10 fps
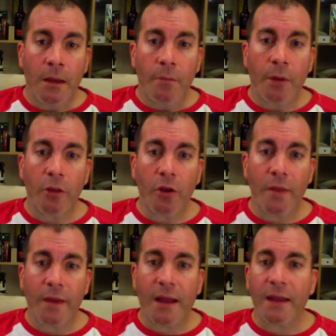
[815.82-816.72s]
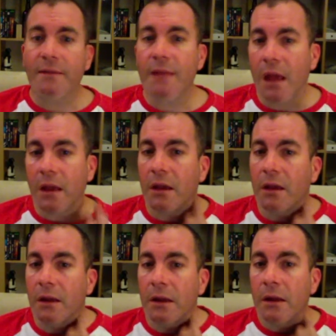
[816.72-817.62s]
But I look at the guy's neck,
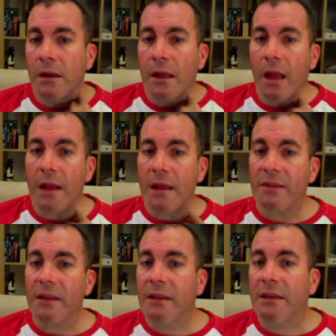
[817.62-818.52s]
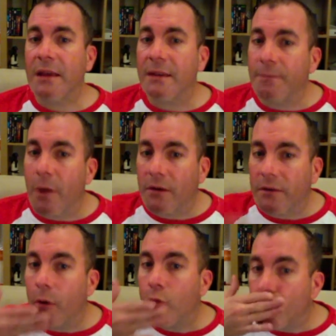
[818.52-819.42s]
and he has like kiss marks, you
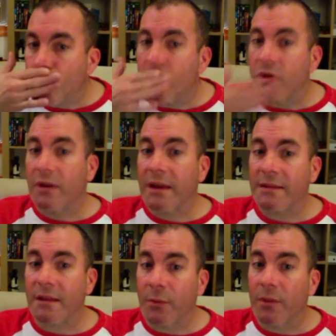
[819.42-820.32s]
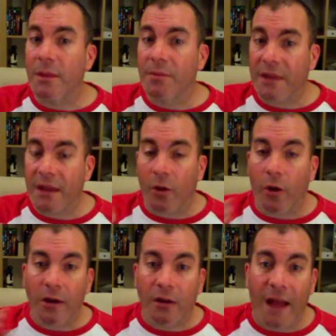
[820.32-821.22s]
know? When you kiss something with lipstick or
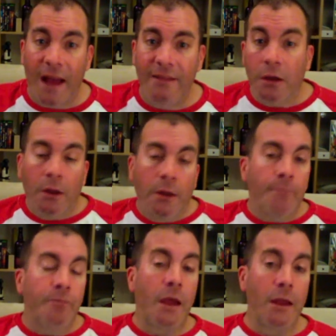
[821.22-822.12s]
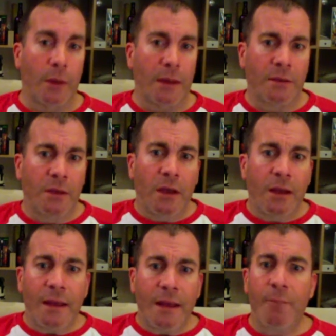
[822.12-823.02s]
on glass, Anyways,
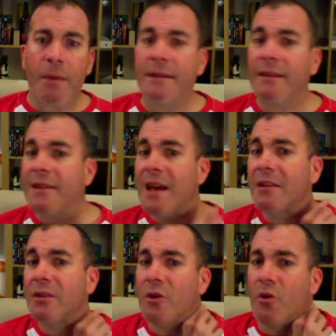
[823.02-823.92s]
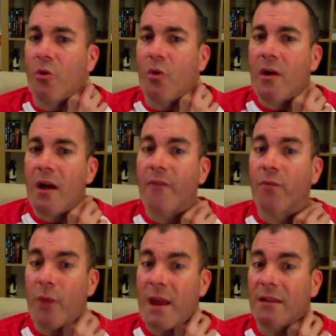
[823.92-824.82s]
but it's a tattoo of
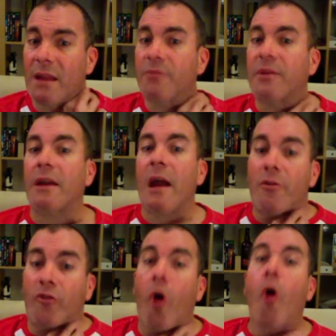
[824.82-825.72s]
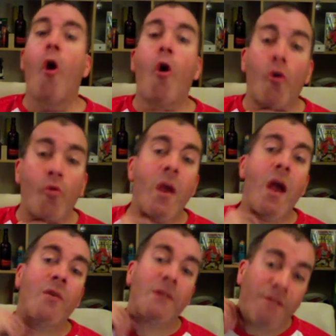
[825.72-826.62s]
red lipstick and it's all
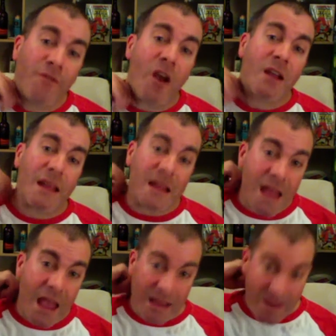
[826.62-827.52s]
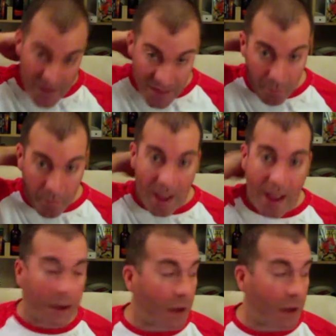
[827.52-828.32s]
around his fucking neck, even in the back.